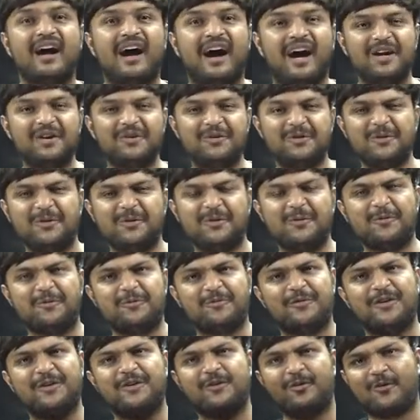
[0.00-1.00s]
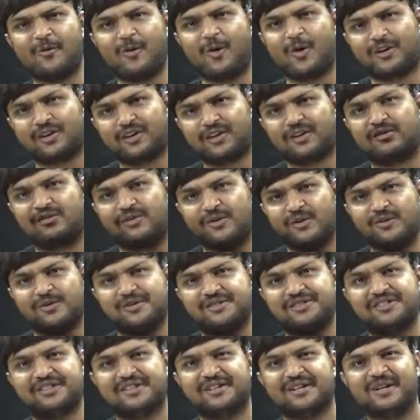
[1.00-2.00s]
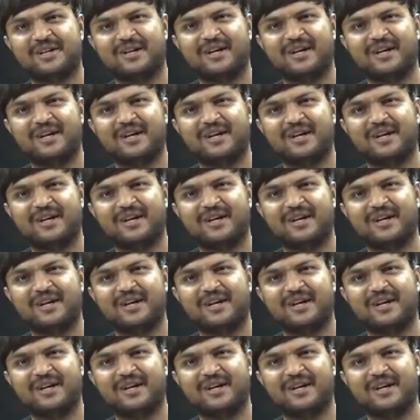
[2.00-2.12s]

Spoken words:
And you know, we know water flows.